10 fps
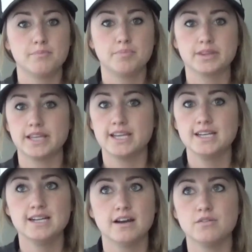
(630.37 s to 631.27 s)

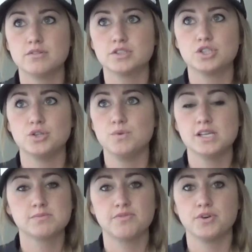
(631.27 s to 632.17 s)
Plan it out 2
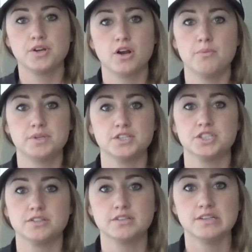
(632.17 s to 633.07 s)
weeks before your
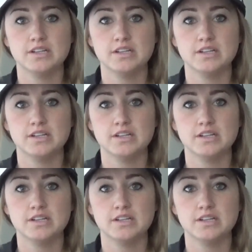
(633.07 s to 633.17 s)
competition.